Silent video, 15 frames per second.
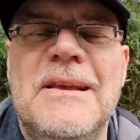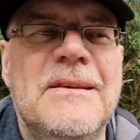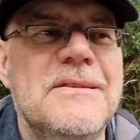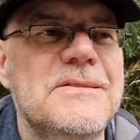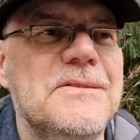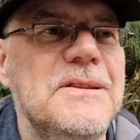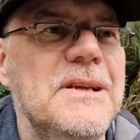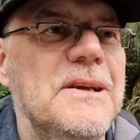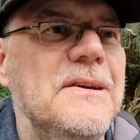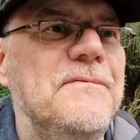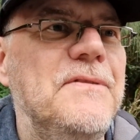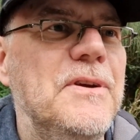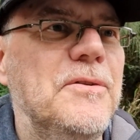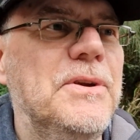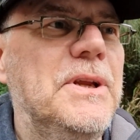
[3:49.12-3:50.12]
So there are
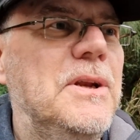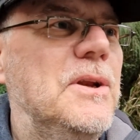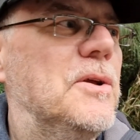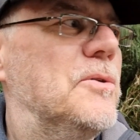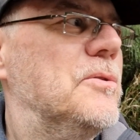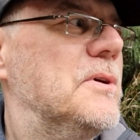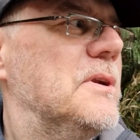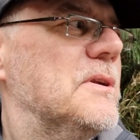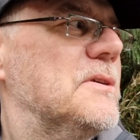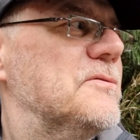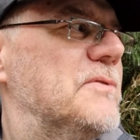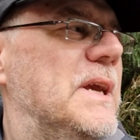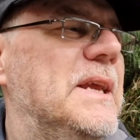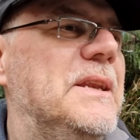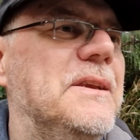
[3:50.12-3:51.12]
very local
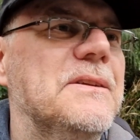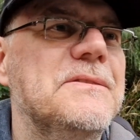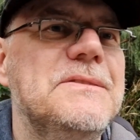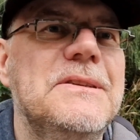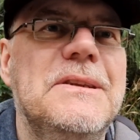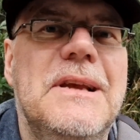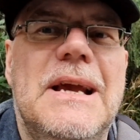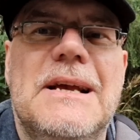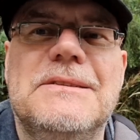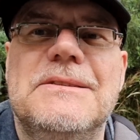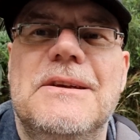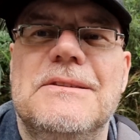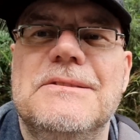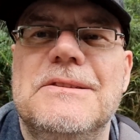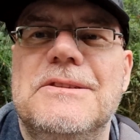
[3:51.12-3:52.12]
gradients in gas
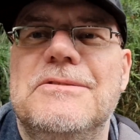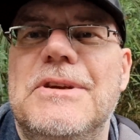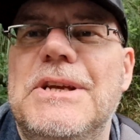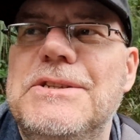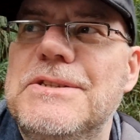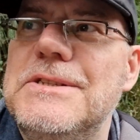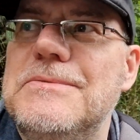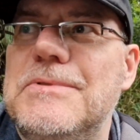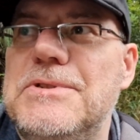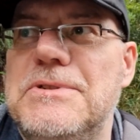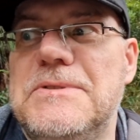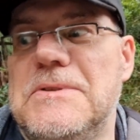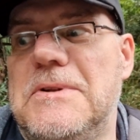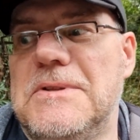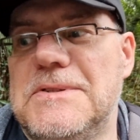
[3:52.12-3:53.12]
concentrations, which
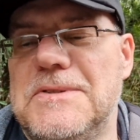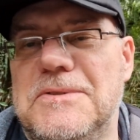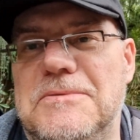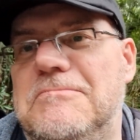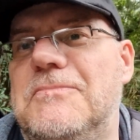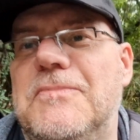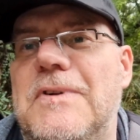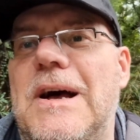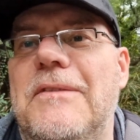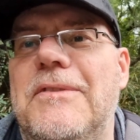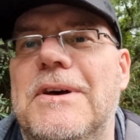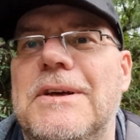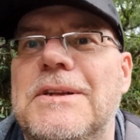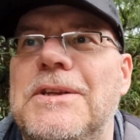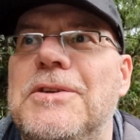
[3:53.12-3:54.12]
is also
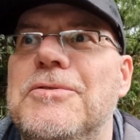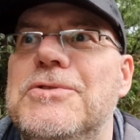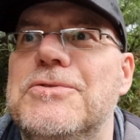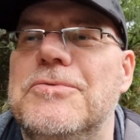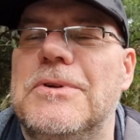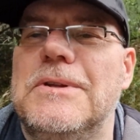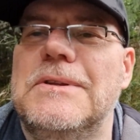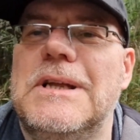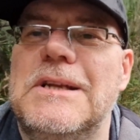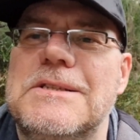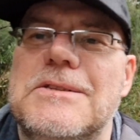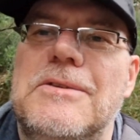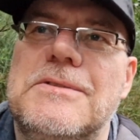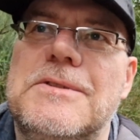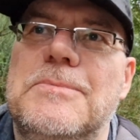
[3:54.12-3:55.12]
rather unusual. That
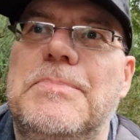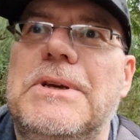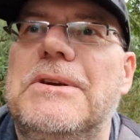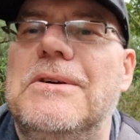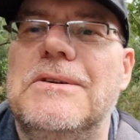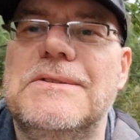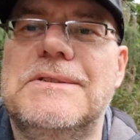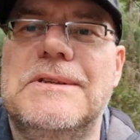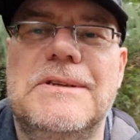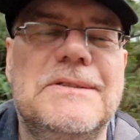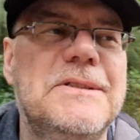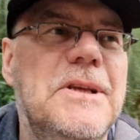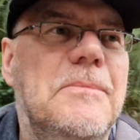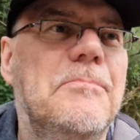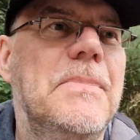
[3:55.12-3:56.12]
is also because there
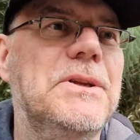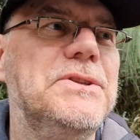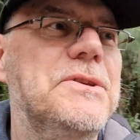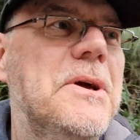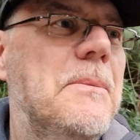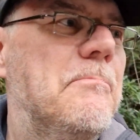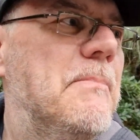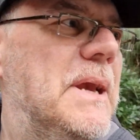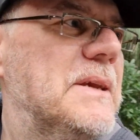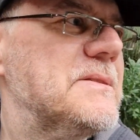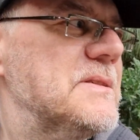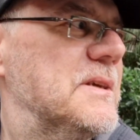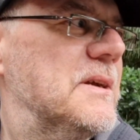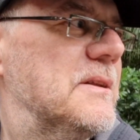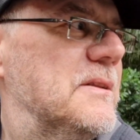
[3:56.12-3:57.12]
is not much
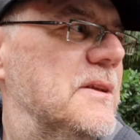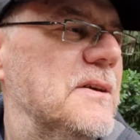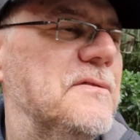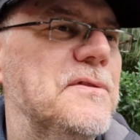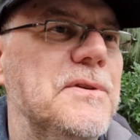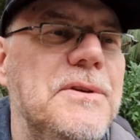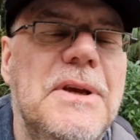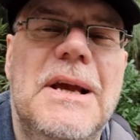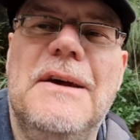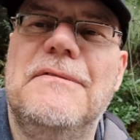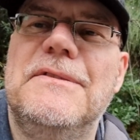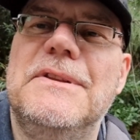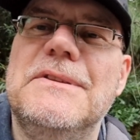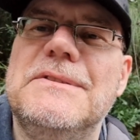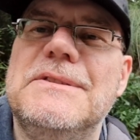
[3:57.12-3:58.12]
mixing, and therefore you
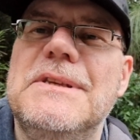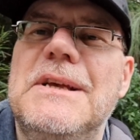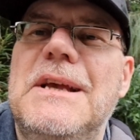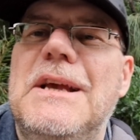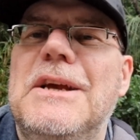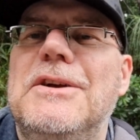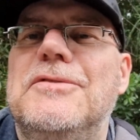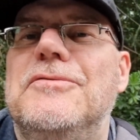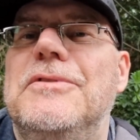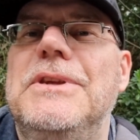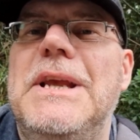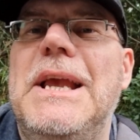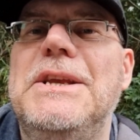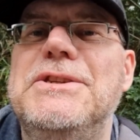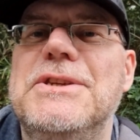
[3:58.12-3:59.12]
have this
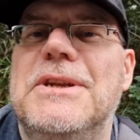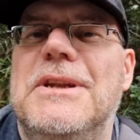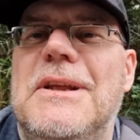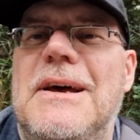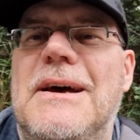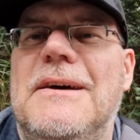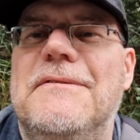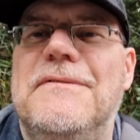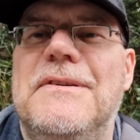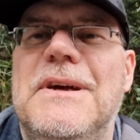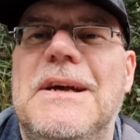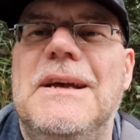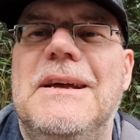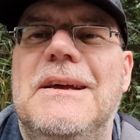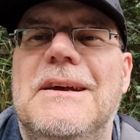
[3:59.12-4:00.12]
creation of
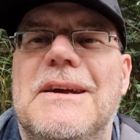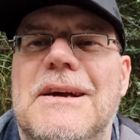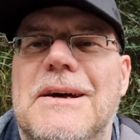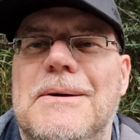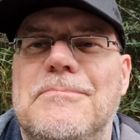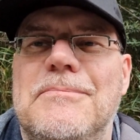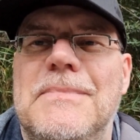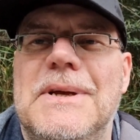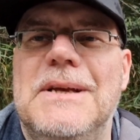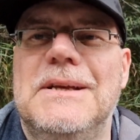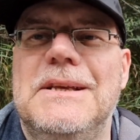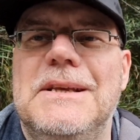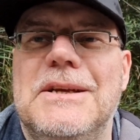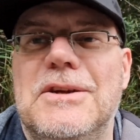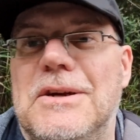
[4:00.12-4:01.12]

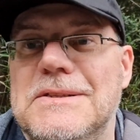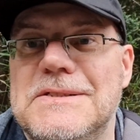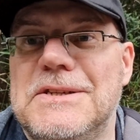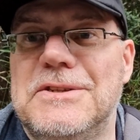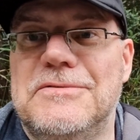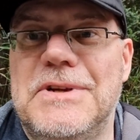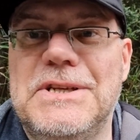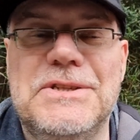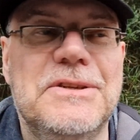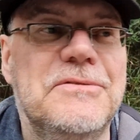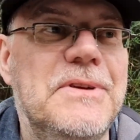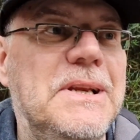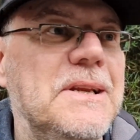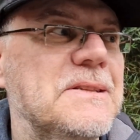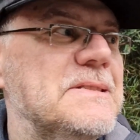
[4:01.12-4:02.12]
concentration
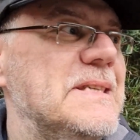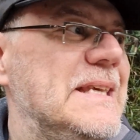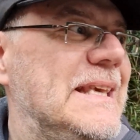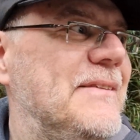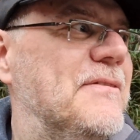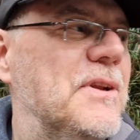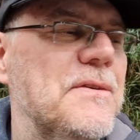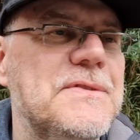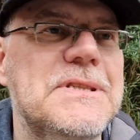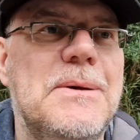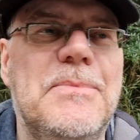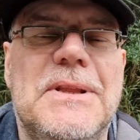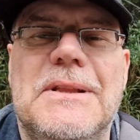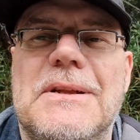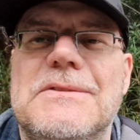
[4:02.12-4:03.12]
gradients, even of
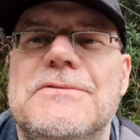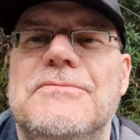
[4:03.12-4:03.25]
something that's